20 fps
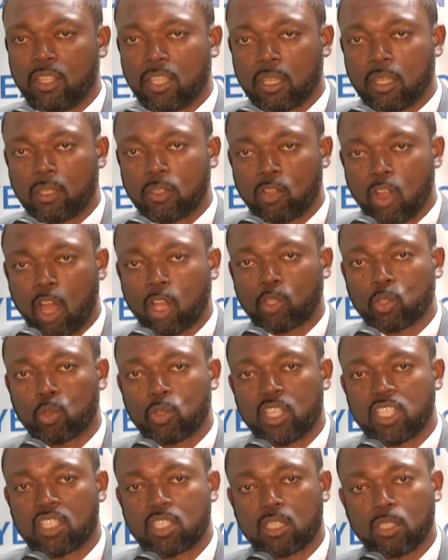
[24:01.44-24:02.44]
the not too
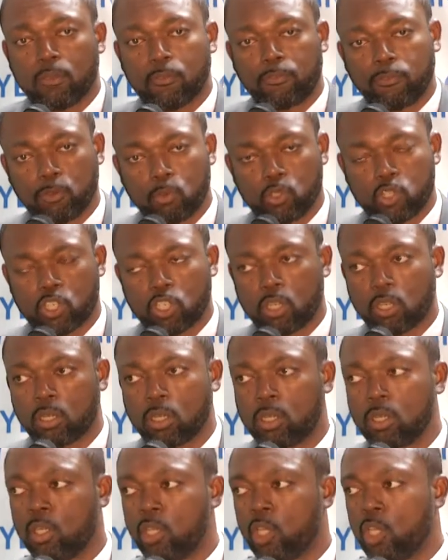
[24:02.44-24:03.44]
distant future,
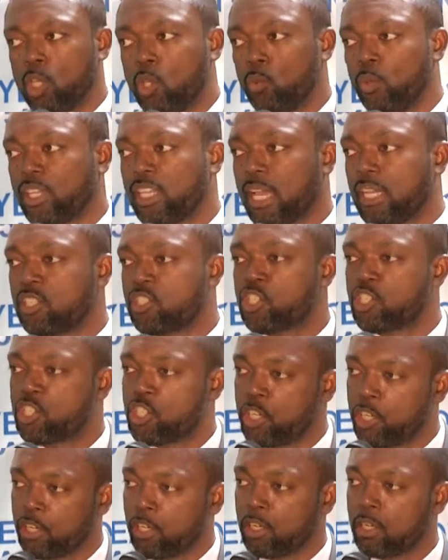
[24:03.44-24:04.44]
we can
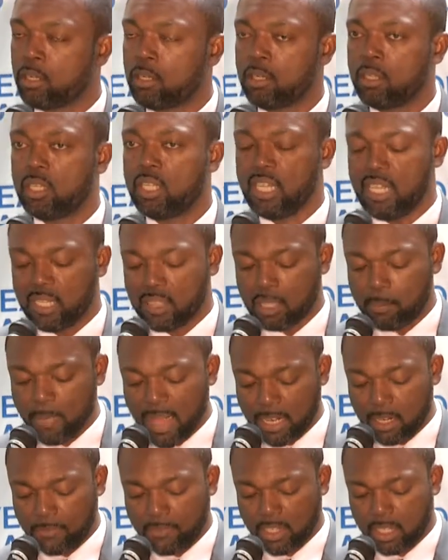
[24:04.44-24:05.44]
share in the
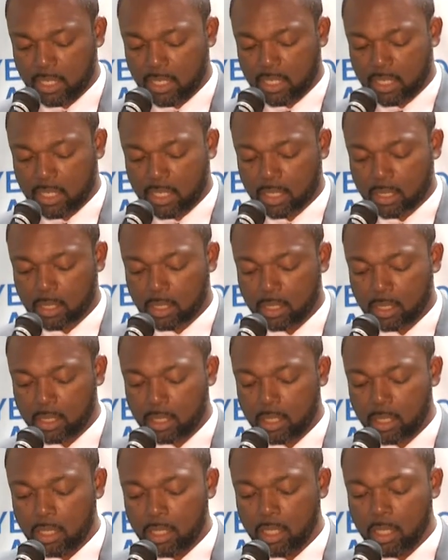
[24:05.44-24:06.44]
benefits.
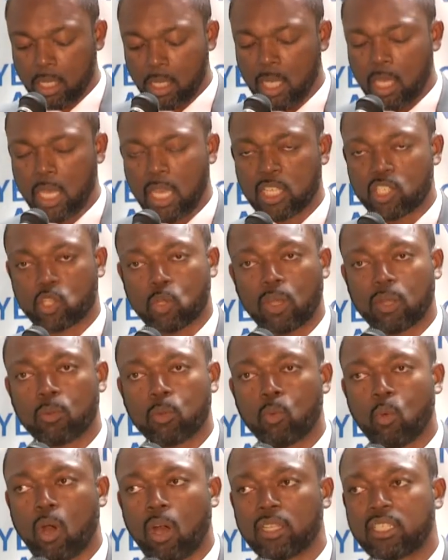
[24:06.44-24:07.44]
And so I do
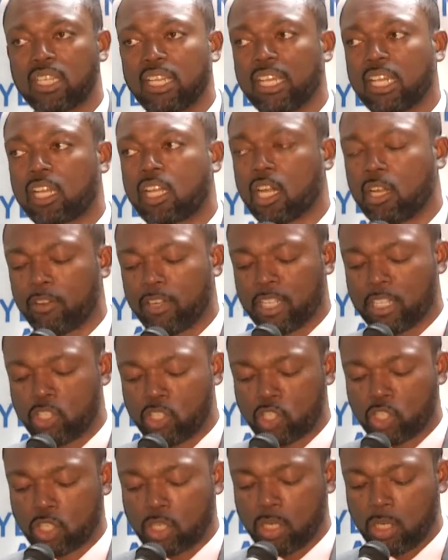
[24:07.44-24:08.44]
want to
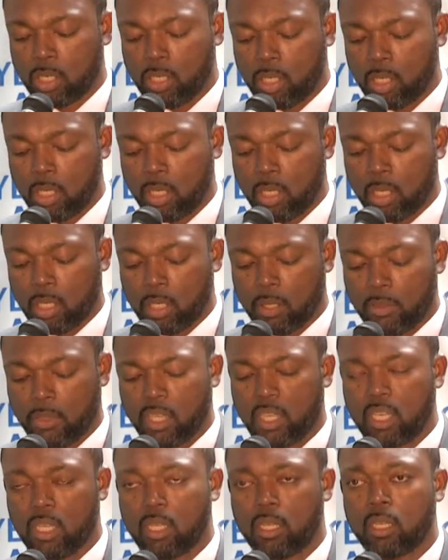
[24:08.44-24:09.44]
encourage
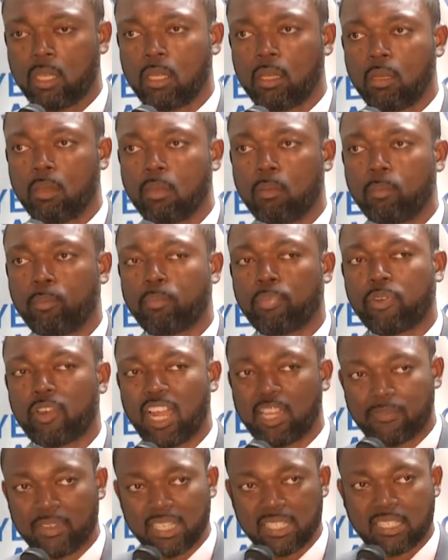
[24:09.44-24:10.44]
the
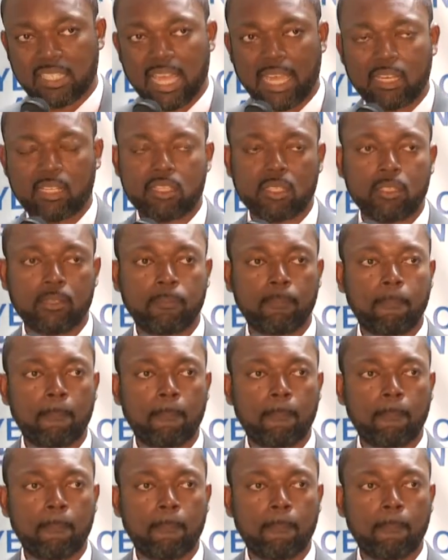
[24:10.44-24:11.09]
private sector